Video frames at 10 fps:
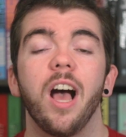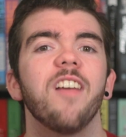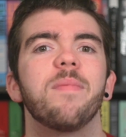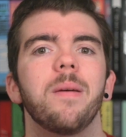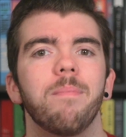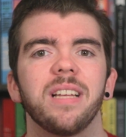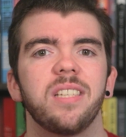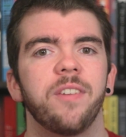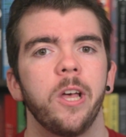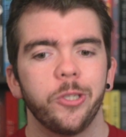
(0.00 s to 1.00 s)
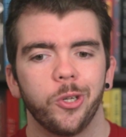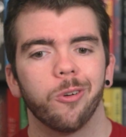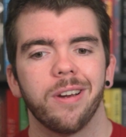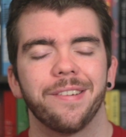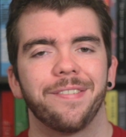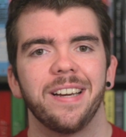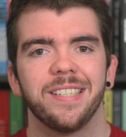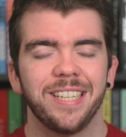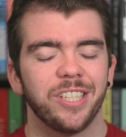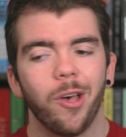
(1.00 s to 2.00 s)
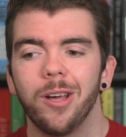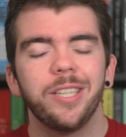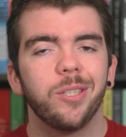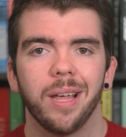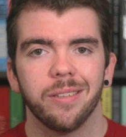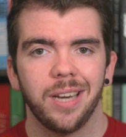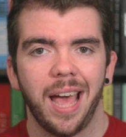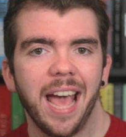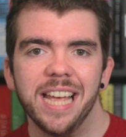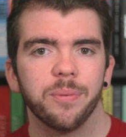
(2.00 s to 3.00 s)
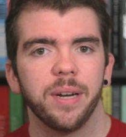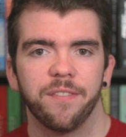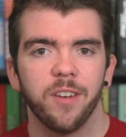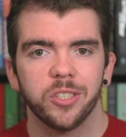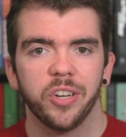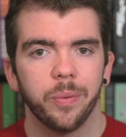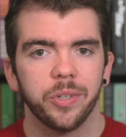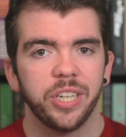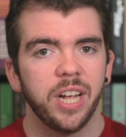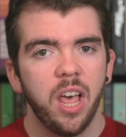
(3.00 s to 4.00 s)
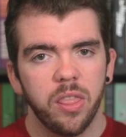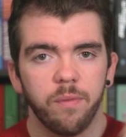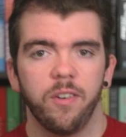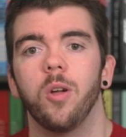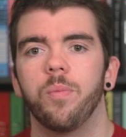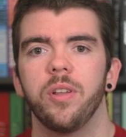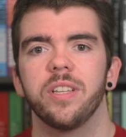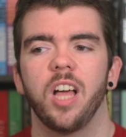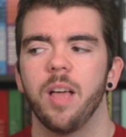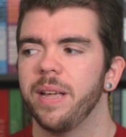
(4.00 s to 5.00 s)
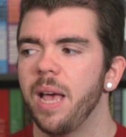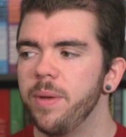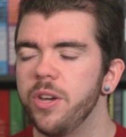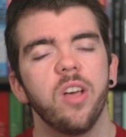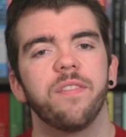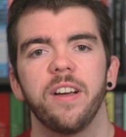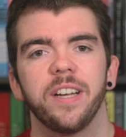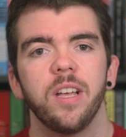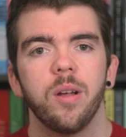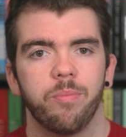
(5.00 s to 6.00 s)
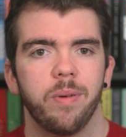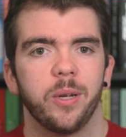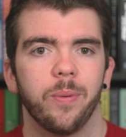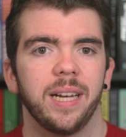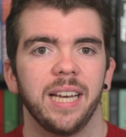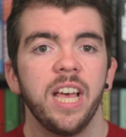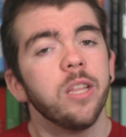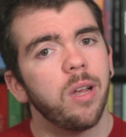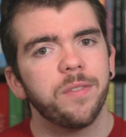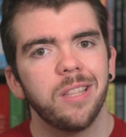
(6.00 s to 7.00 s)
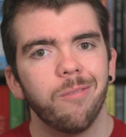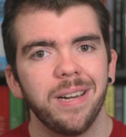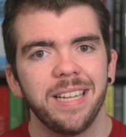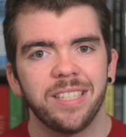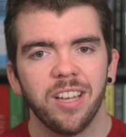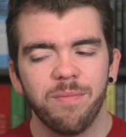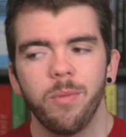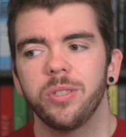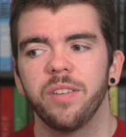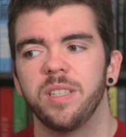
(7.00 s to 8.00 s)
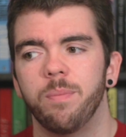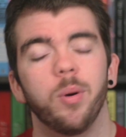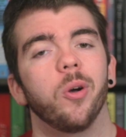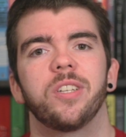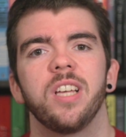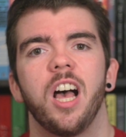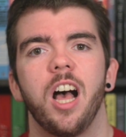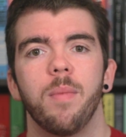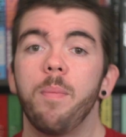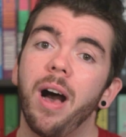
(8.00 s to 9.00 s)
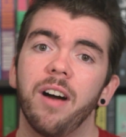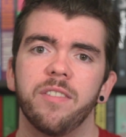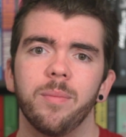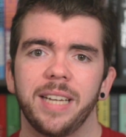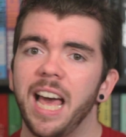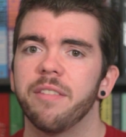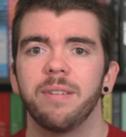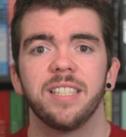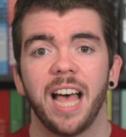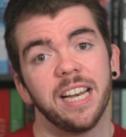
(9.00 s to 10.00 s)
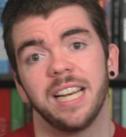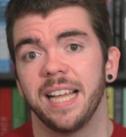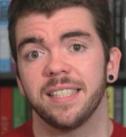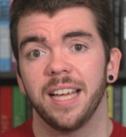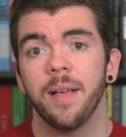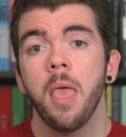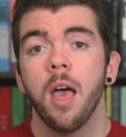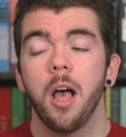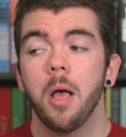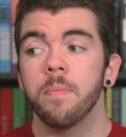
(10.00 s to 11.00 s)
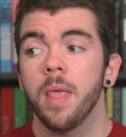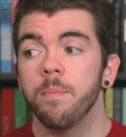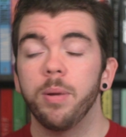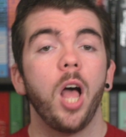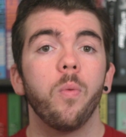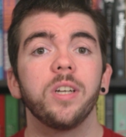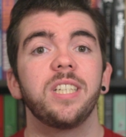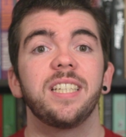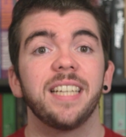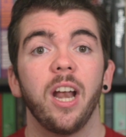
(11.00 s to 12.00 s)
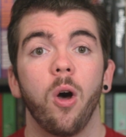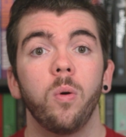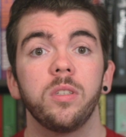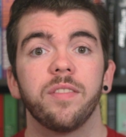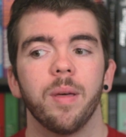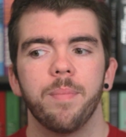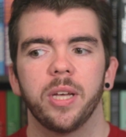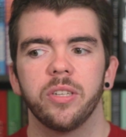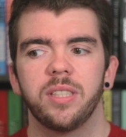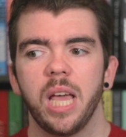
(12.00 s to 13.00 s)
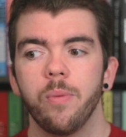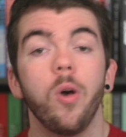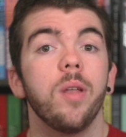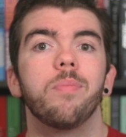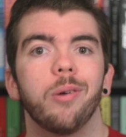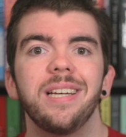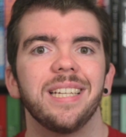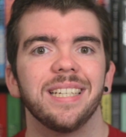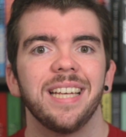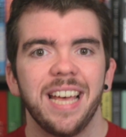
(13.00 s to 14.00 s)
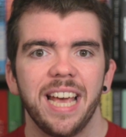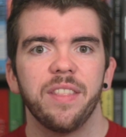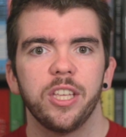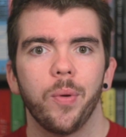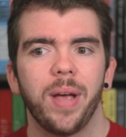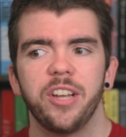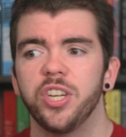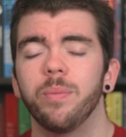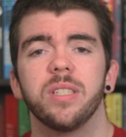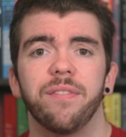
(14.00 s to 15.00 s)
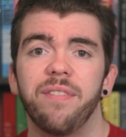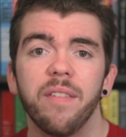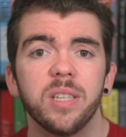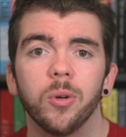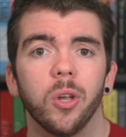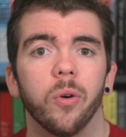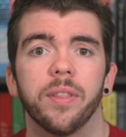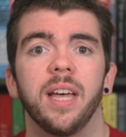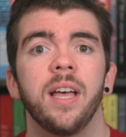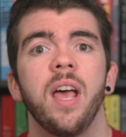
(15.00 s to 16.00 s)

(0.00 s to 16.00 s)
Now, I've been a massive John Green fan since early 2008 when I first started watching the Vlogbrothers. I became a nerdfighter pretty quickly, so I've seen the release of most of his books, apart from Catherine's and Alaska. But I wanted to get hold of them because they weren't printed in the UK. John was a very small author.